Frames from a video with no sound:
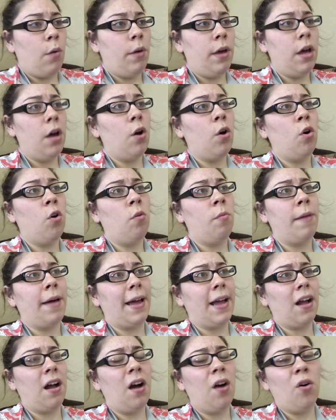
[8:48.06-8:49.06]
I went home.
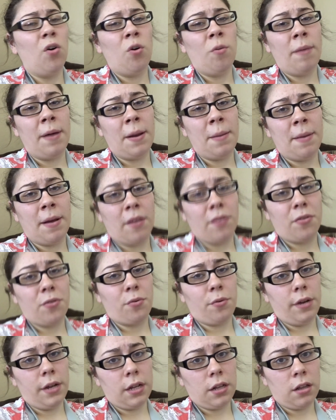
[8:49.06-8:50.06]
I got home at about
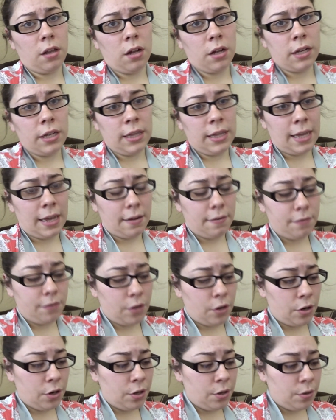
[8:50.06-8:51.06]
3 o'clock in the
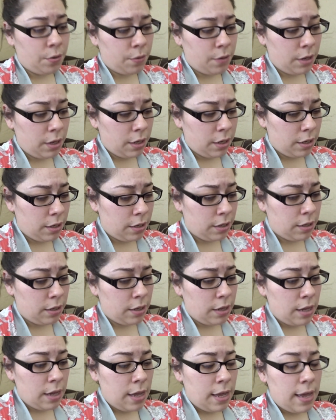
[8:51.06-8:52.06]
afternoon.
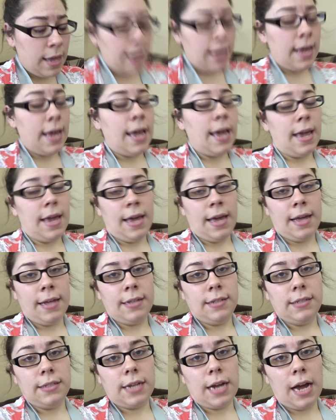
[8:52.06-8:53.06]

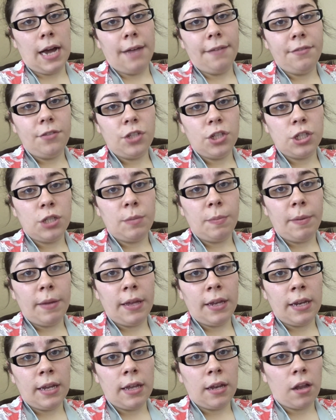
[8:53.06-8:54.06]
And I've just
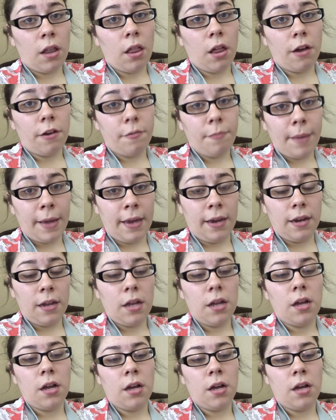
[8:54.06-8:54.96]
been in a lot of pain.